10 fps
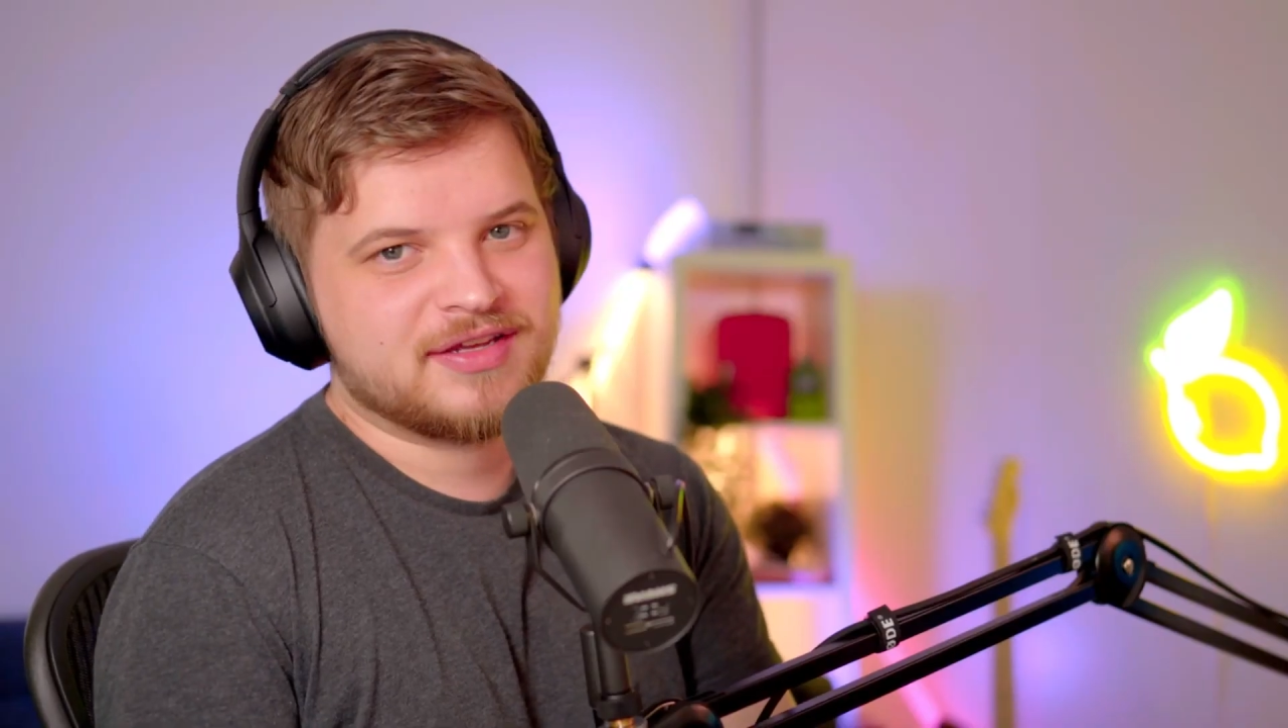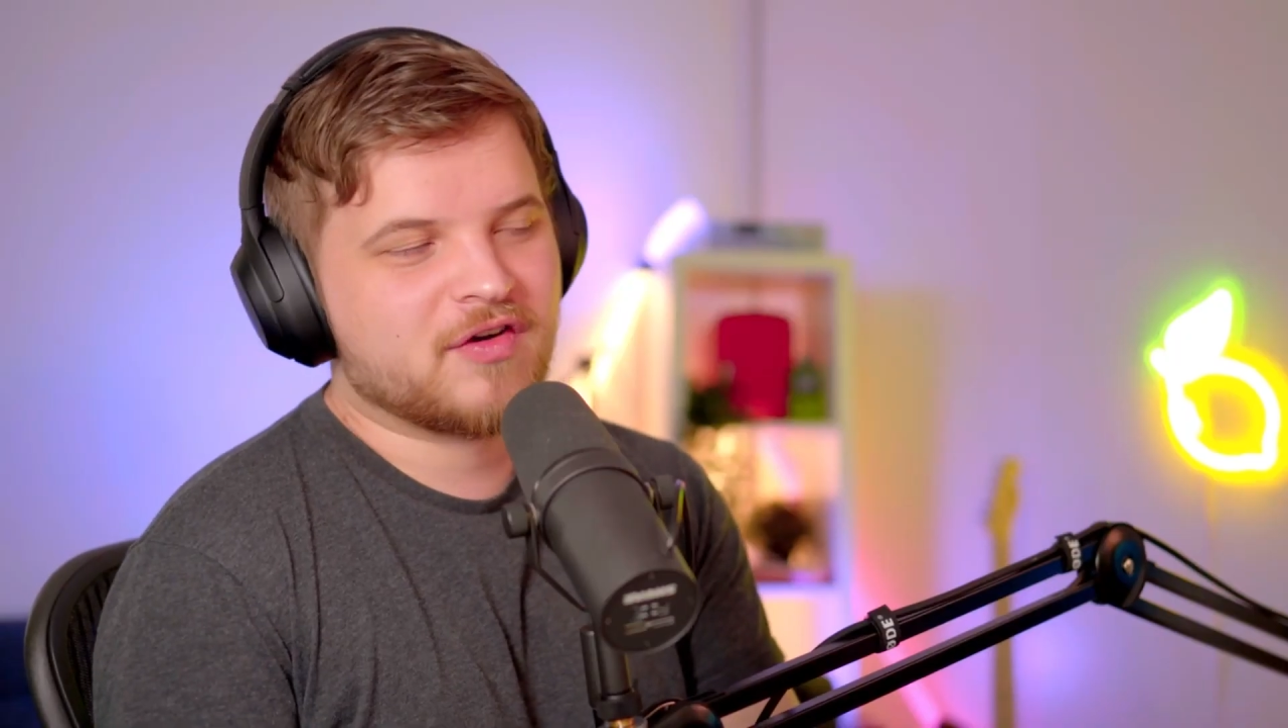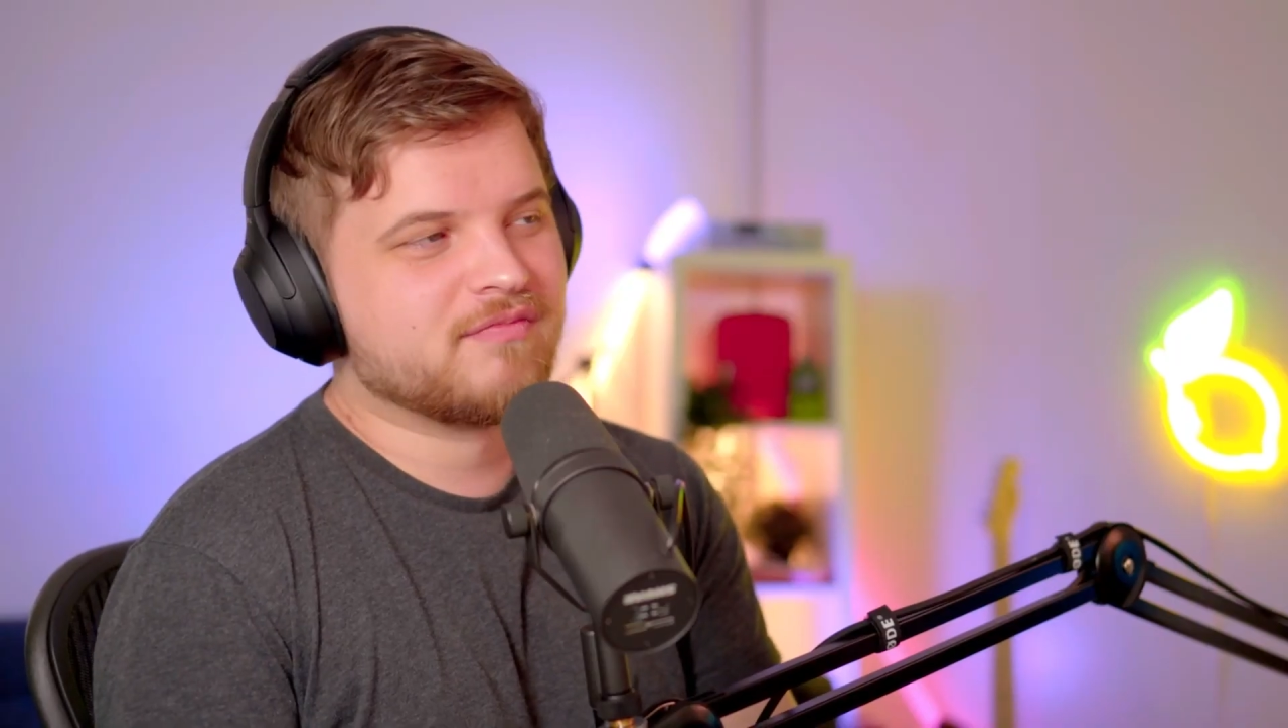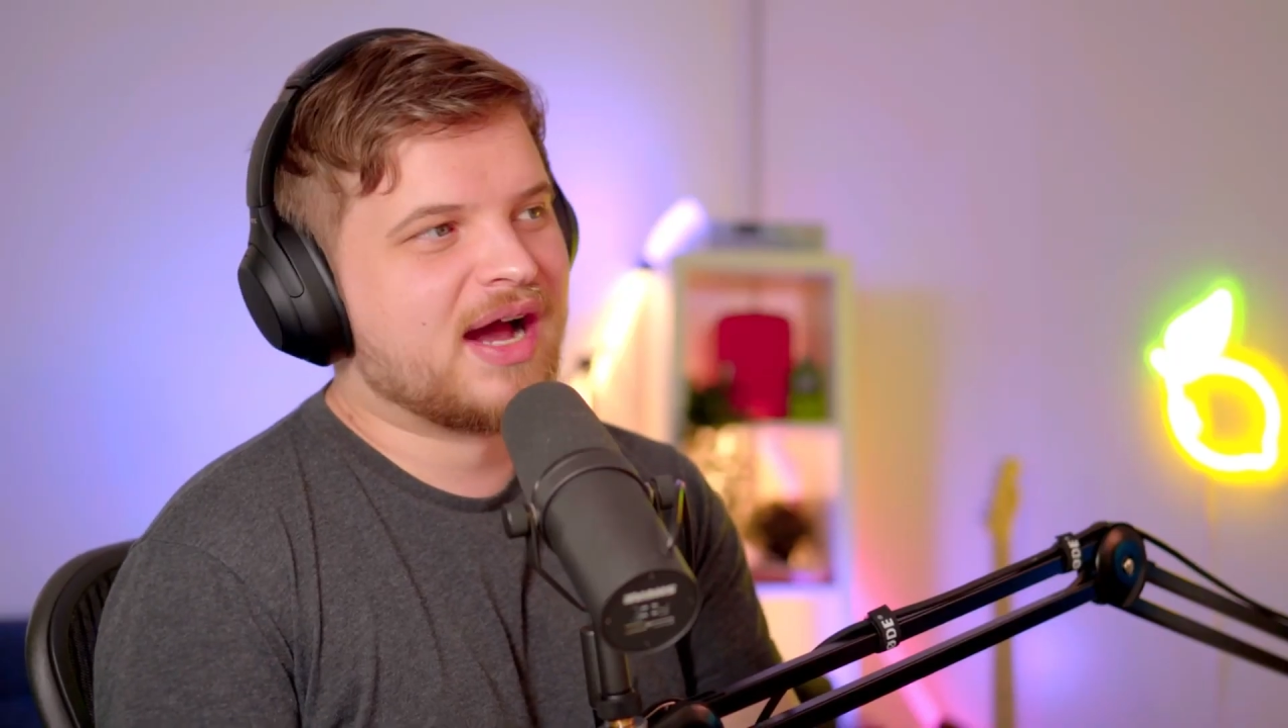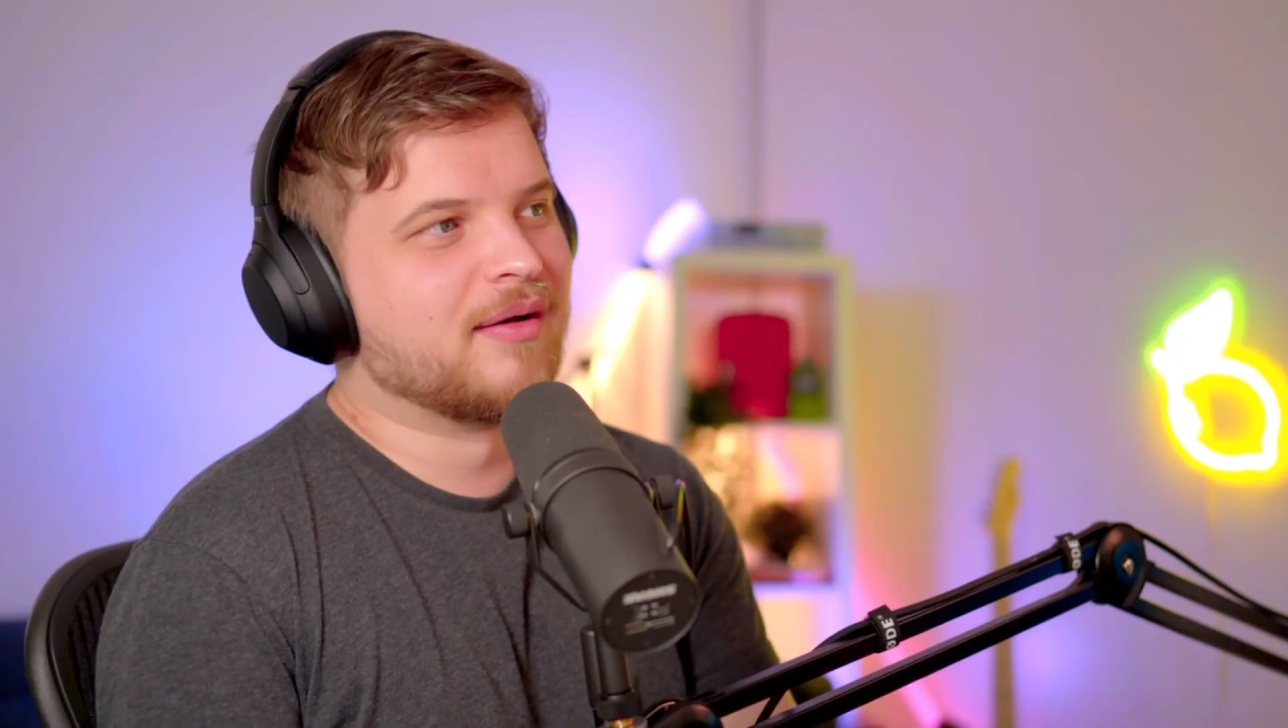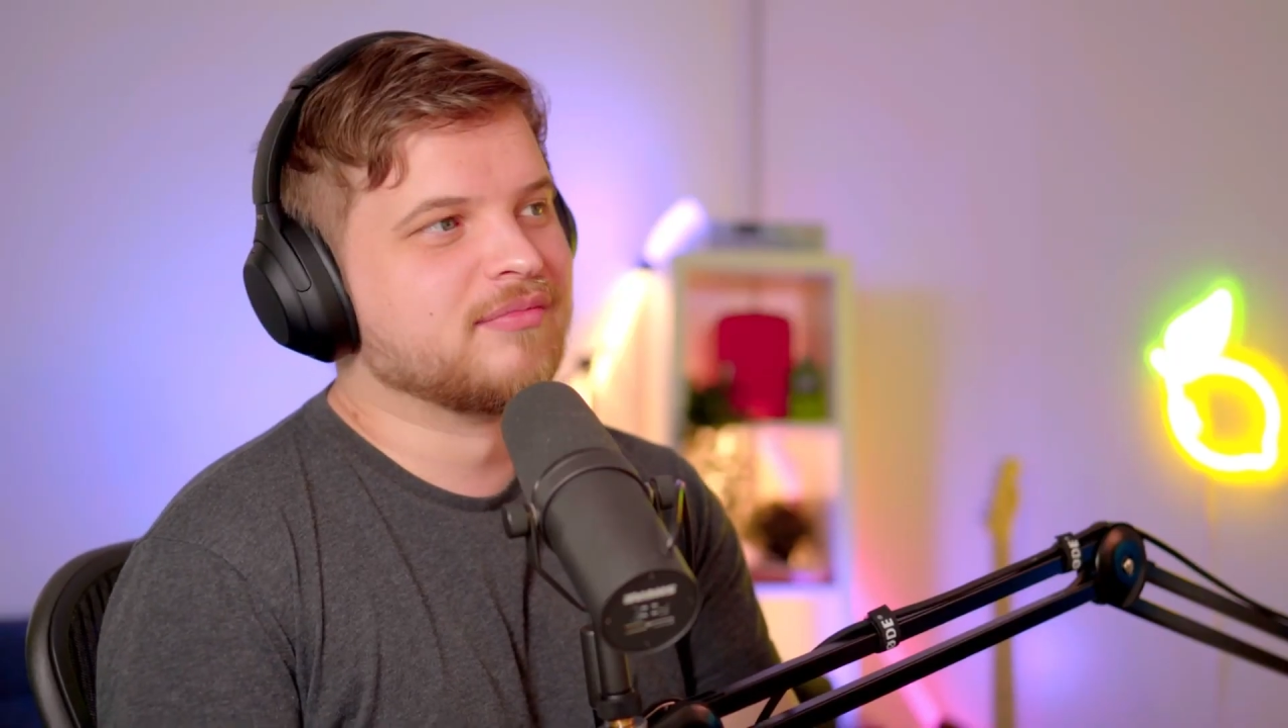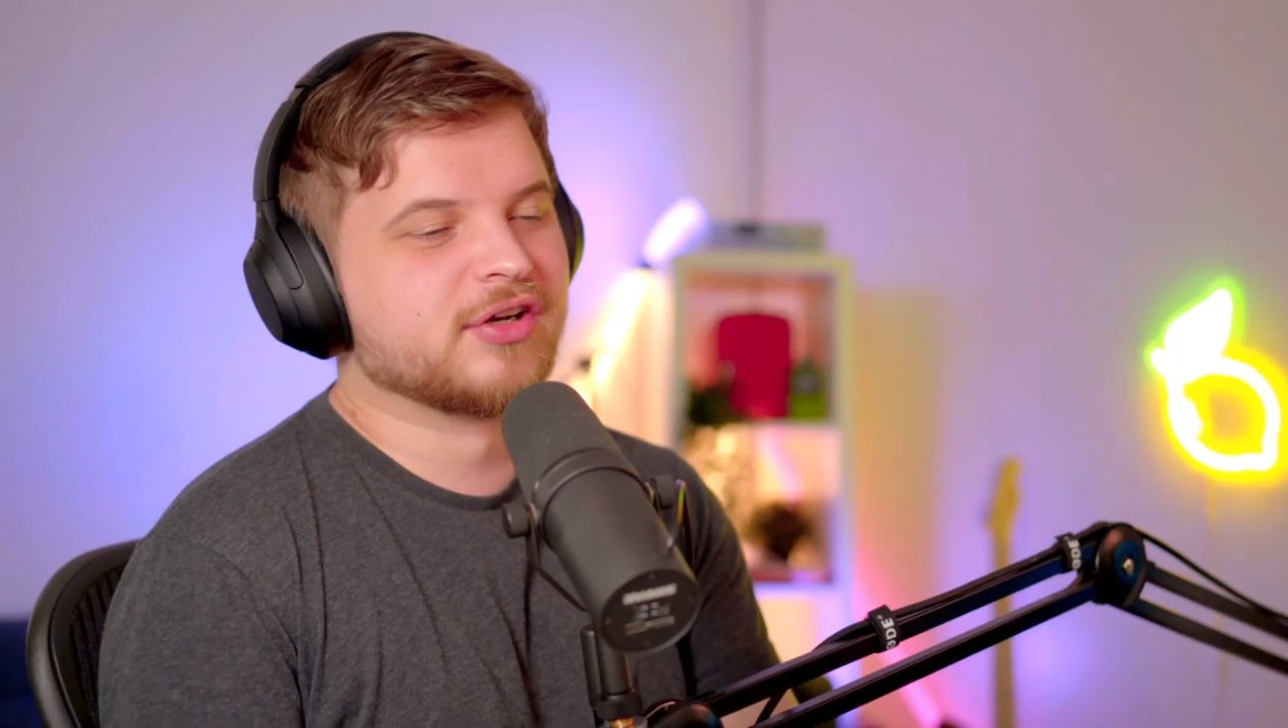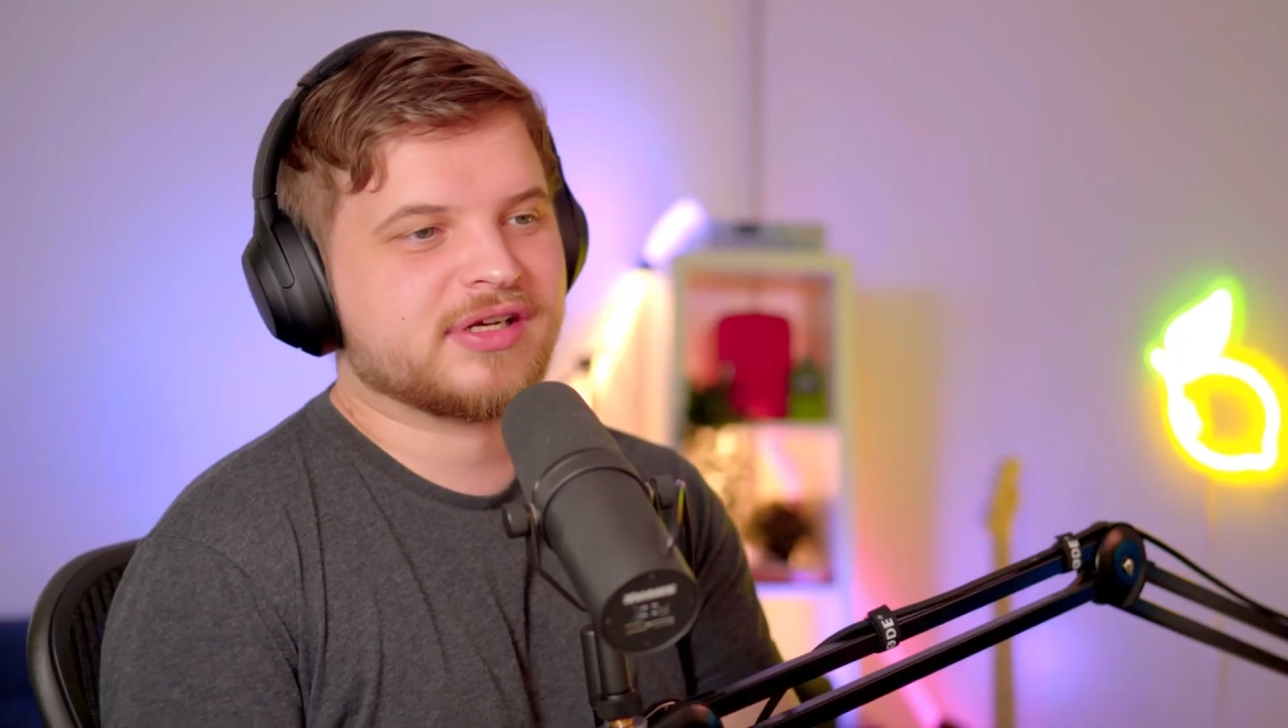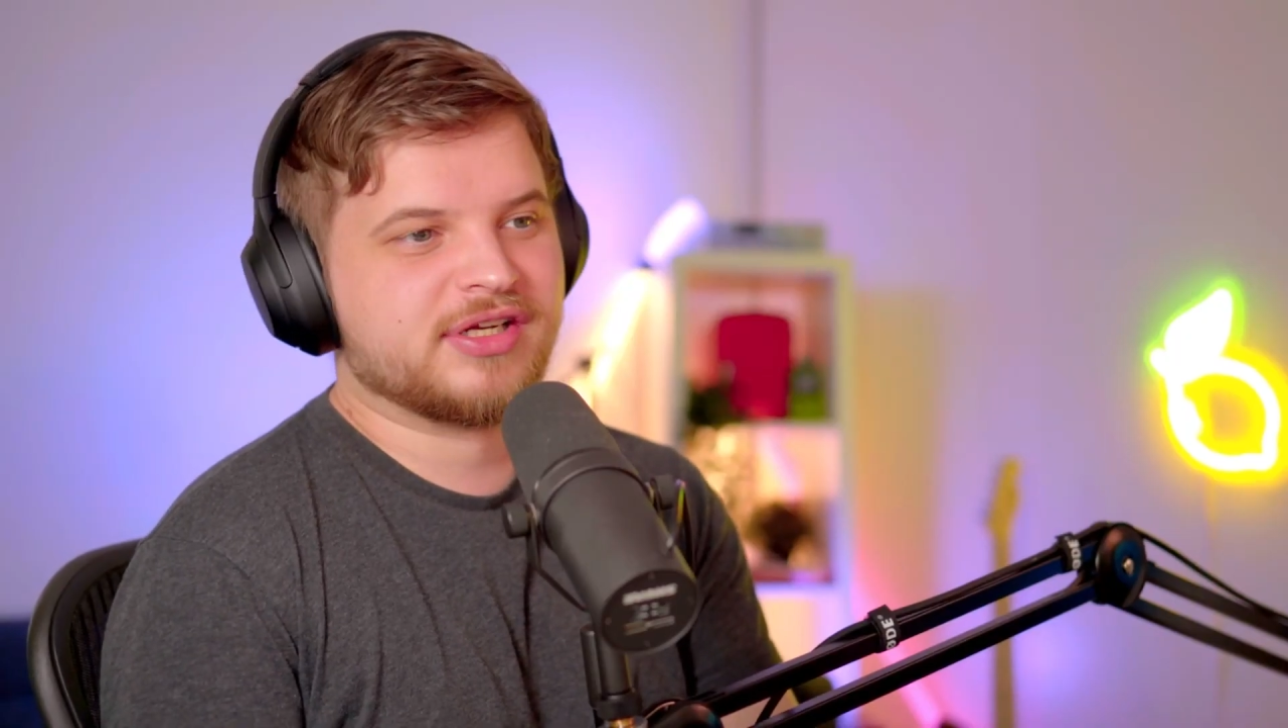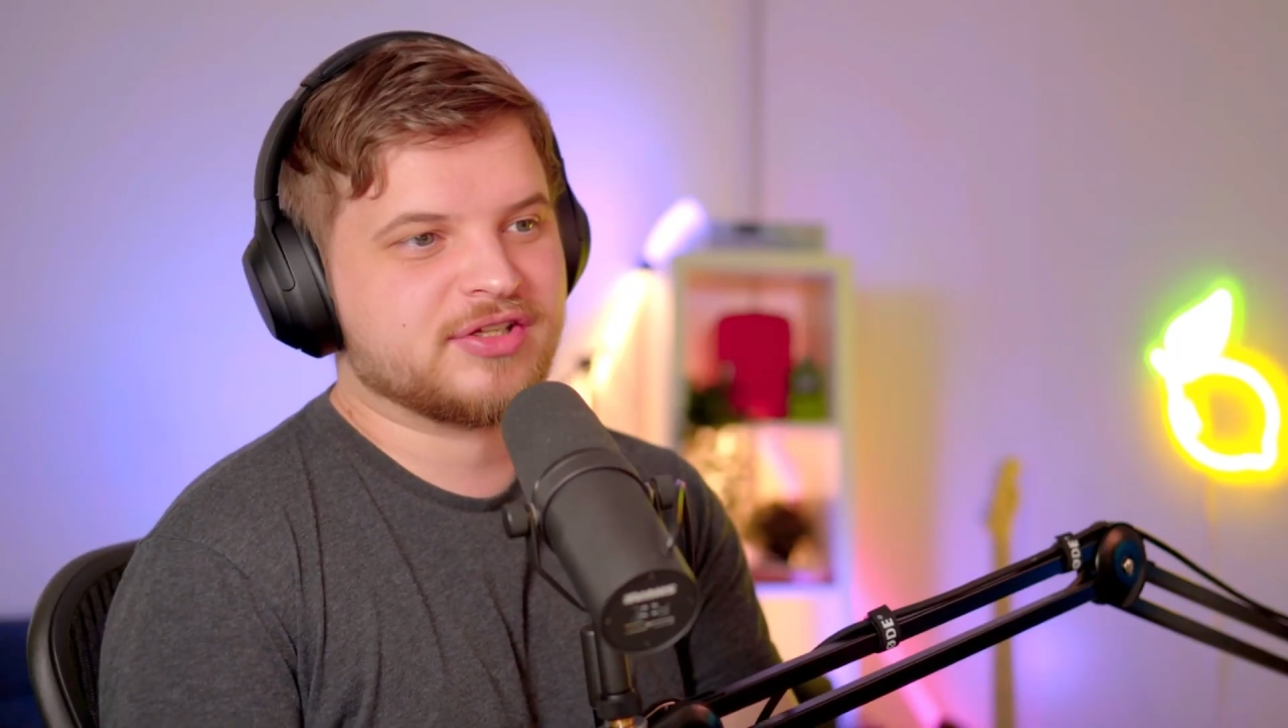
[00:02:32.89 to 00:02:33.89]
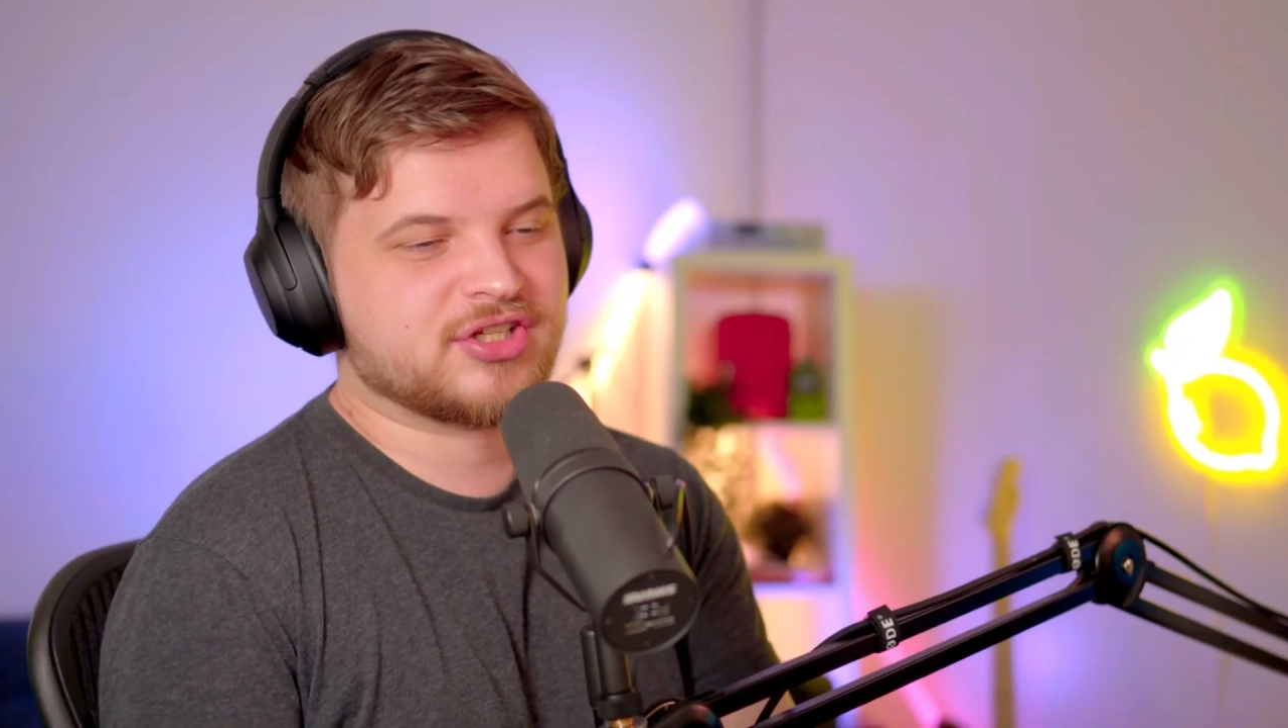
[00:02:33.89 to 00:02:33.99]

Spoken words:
Your mom looking you